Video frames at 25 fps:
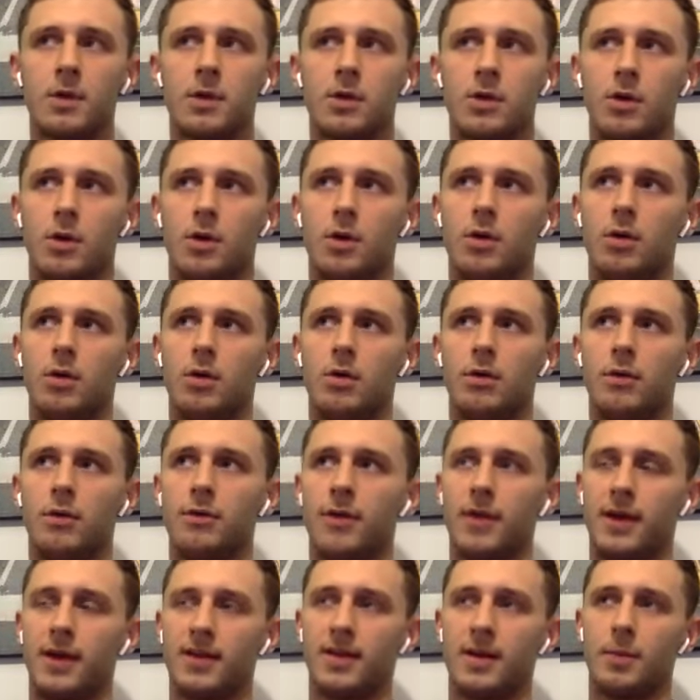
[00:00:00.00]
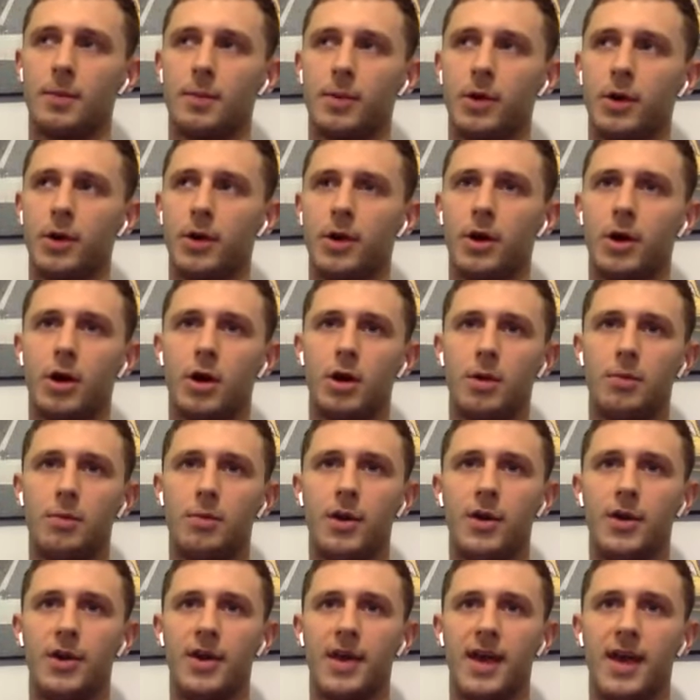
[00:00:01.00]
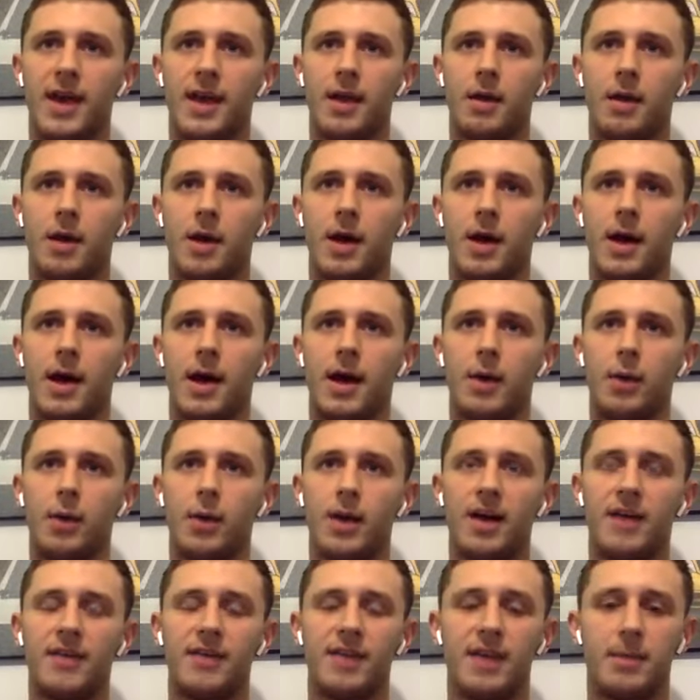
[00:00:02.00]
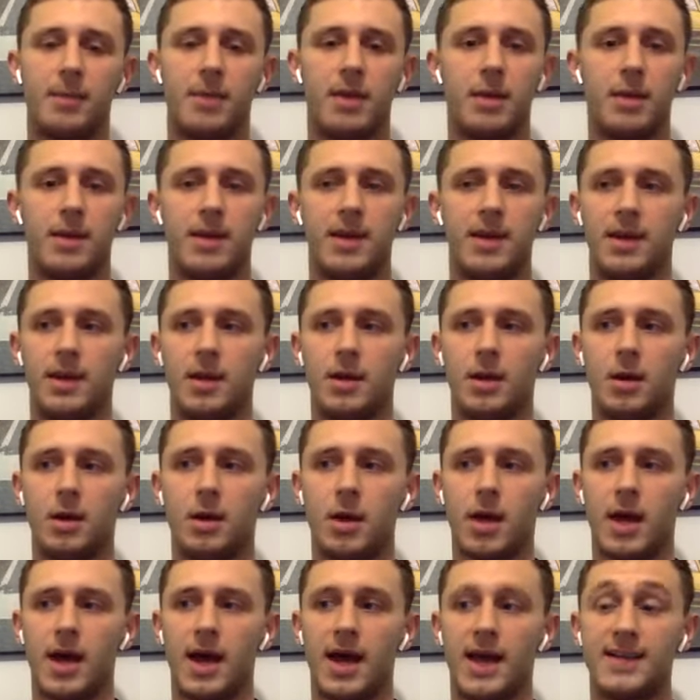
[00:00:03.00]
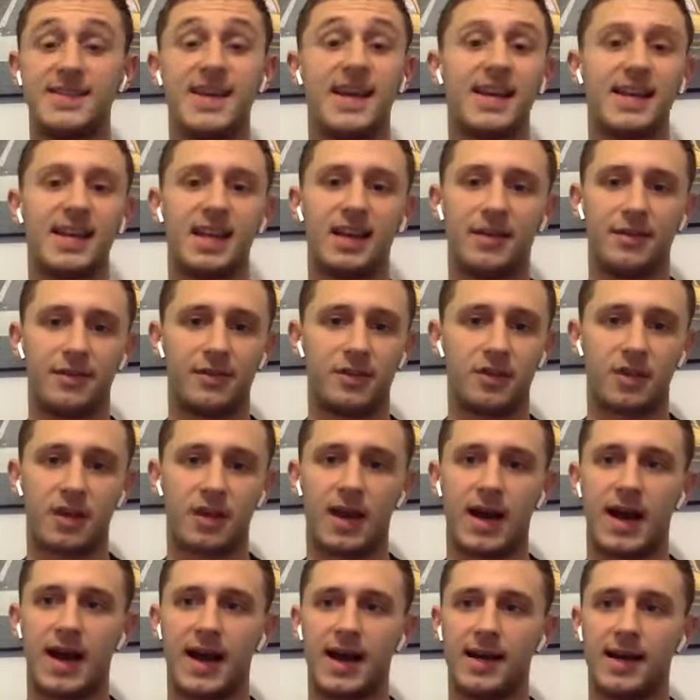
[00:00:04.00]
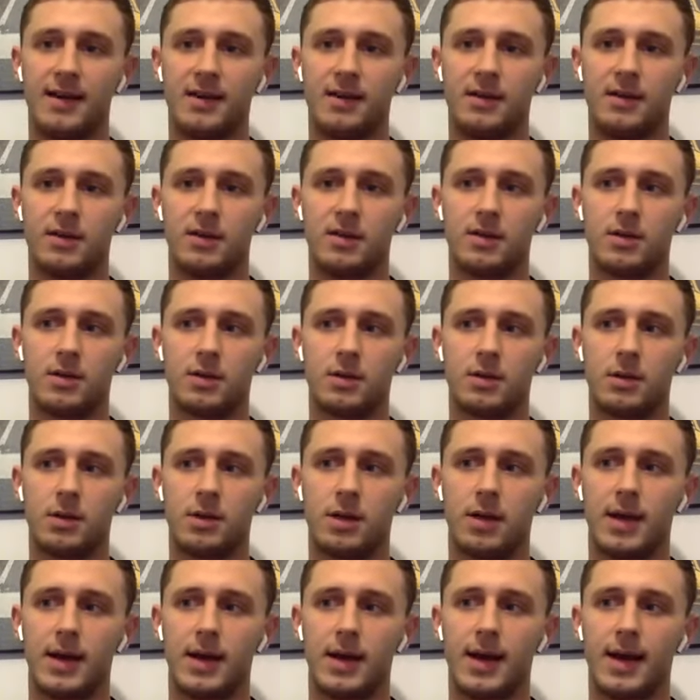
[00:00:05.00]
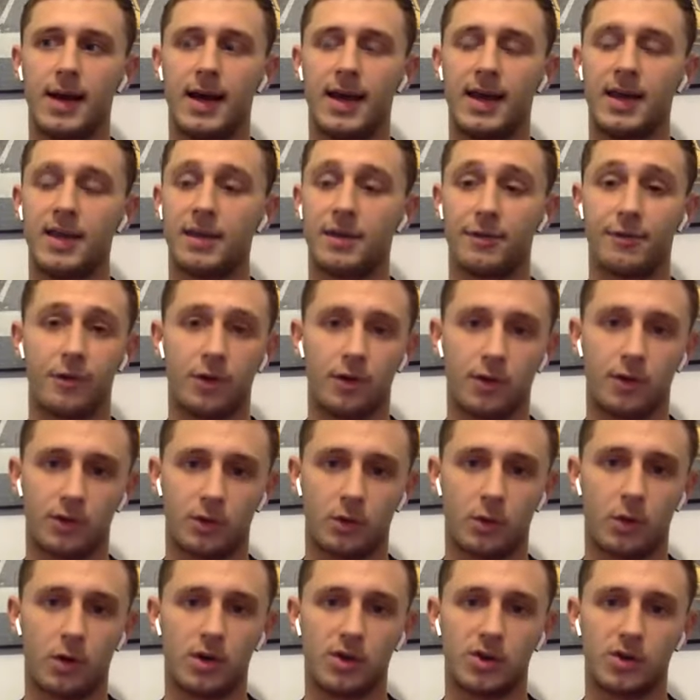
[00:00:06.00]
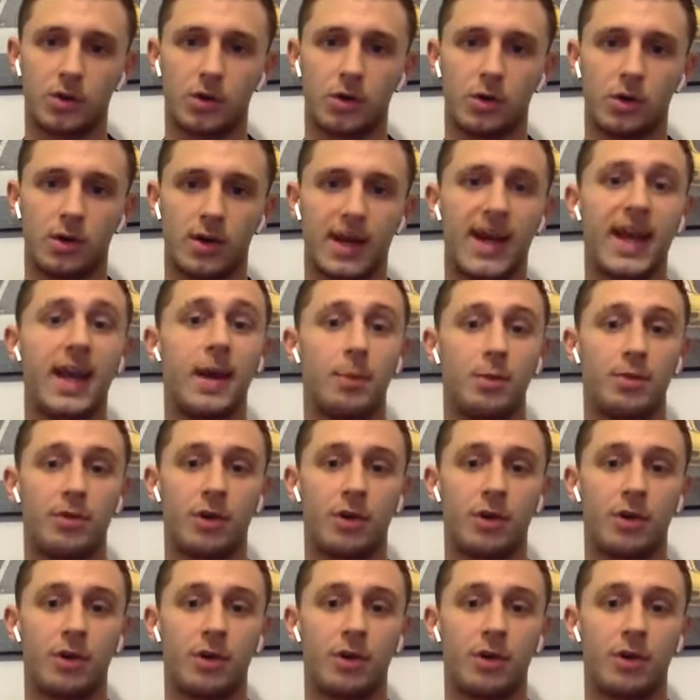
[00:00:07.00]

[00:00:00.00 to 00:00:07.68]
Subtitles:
So for example, on a Monday, we'll have like maybe deadlift and either front squats or like hip